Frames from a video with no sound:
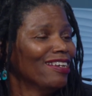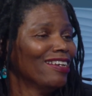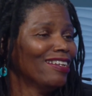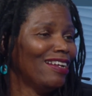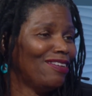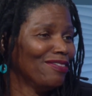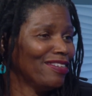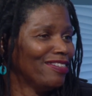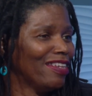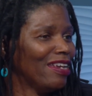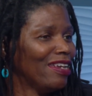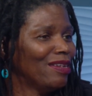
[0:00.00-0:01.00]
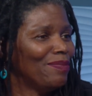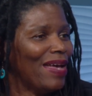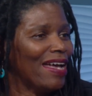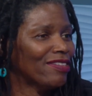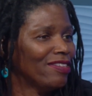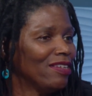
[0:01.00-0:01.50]
And I always say in the
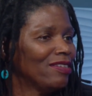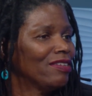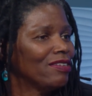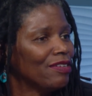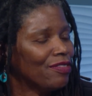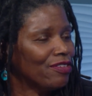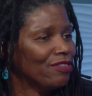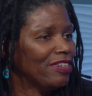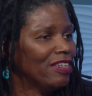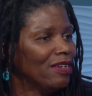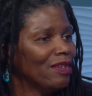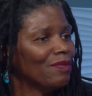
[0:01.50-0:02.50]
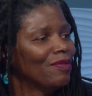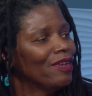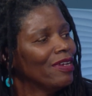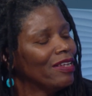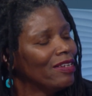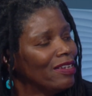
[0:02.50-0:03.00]
back seat until they're 13.
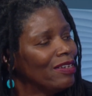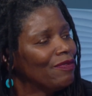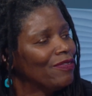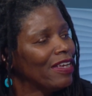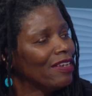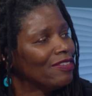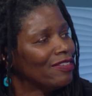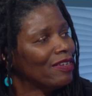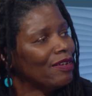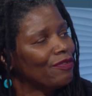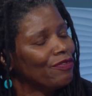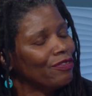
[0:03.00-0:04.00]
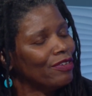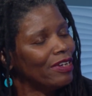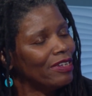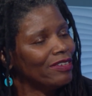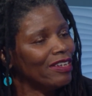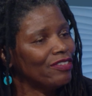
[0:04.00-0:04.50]
And then if they sit up
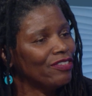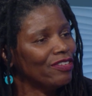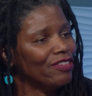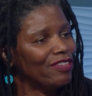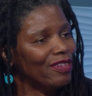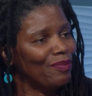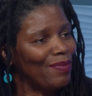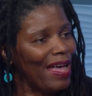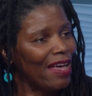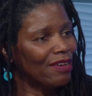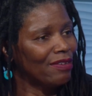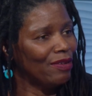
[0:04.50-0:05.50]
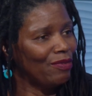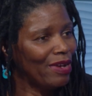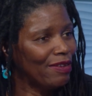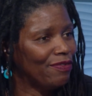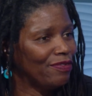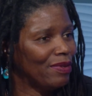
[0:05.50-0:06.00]
front, they should sit back
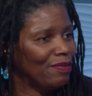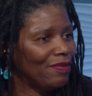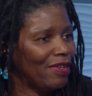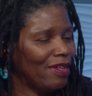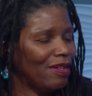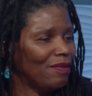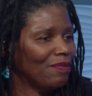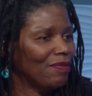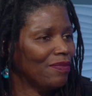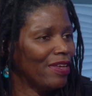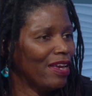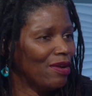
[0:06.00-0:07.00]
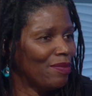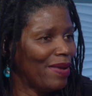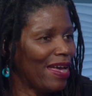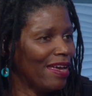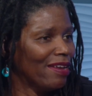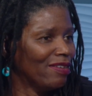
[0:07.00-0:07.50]
away from the
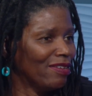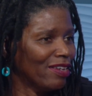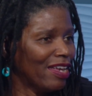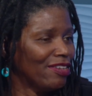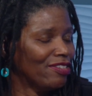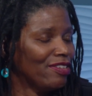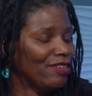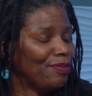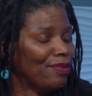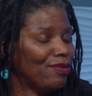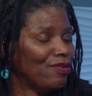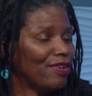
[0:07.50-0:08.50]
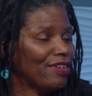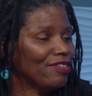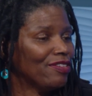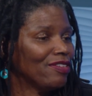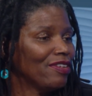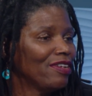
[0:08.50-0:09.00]
airbag in case it deploys.